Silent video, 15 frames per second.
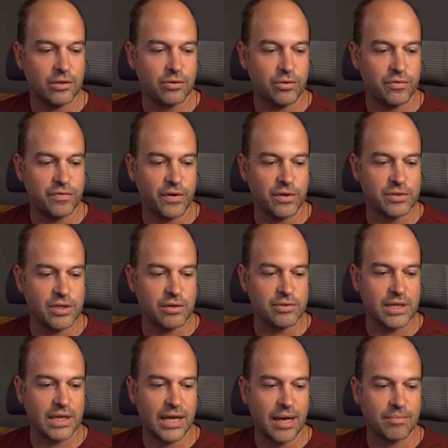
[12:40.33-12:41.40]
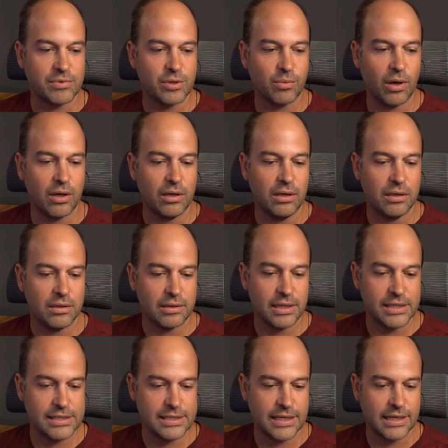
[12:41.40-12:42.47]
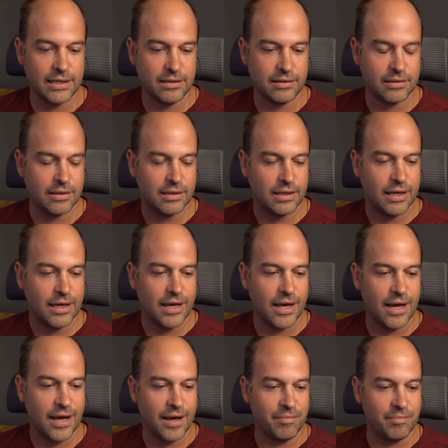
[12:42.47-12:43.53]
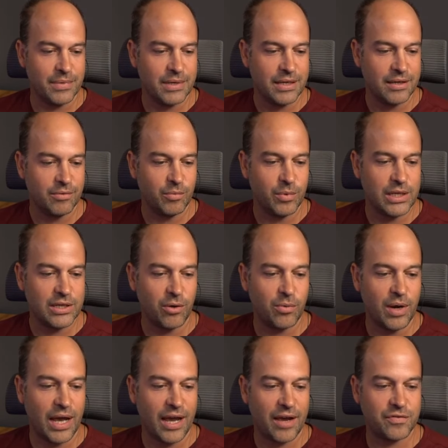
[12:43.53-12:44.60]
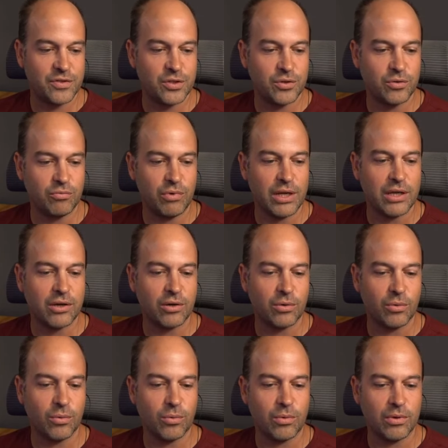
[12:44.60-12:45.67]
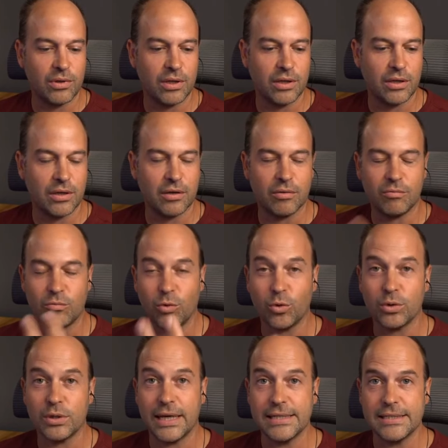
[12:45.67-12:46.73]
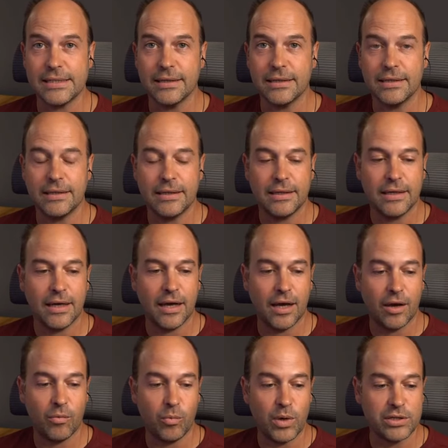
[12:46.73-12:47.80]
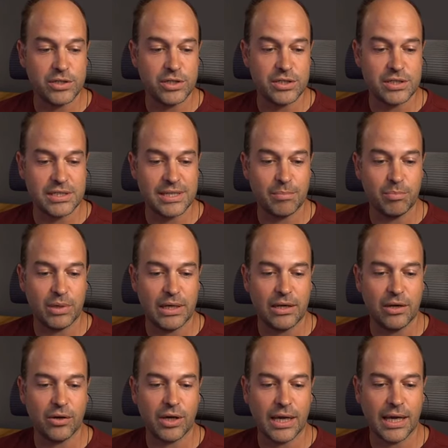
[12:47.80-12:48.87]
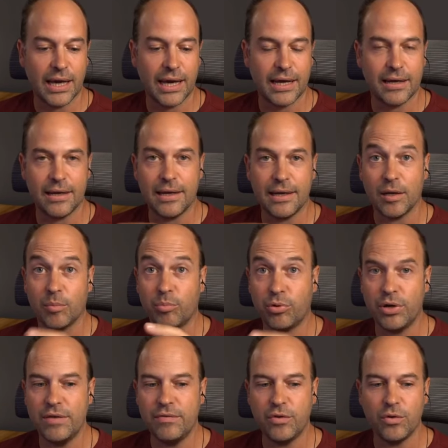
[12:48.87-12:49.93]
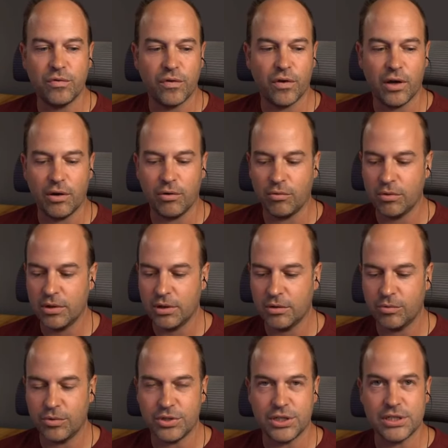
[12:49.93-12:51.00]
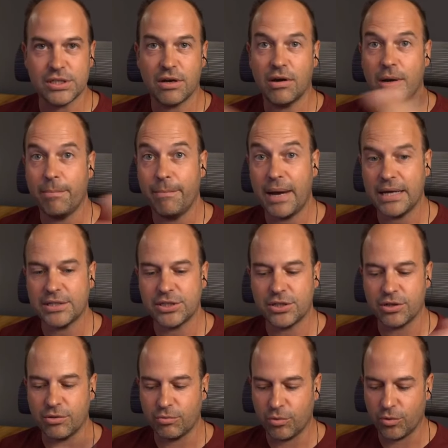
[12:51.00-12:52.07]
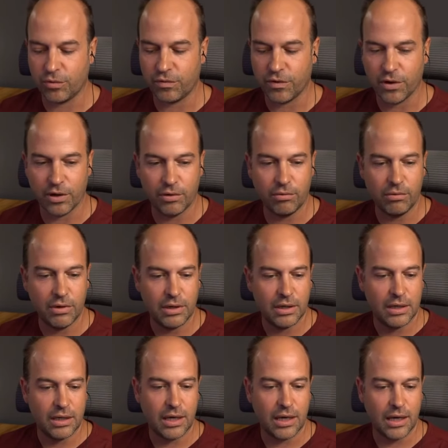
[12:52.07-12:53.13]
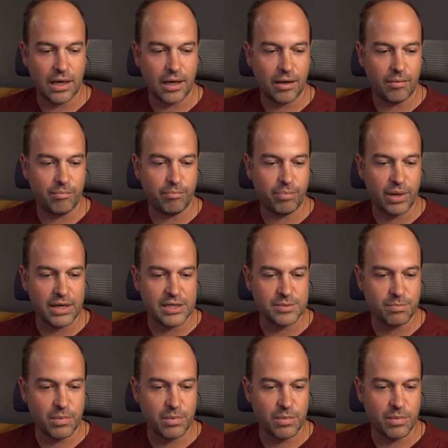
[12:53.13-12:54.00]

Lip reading: through photos in Capture One, there's Tina, we don't have to recall the raw data. We're just simply looking at a little preview file, which is kind of matched to the raw file, but it's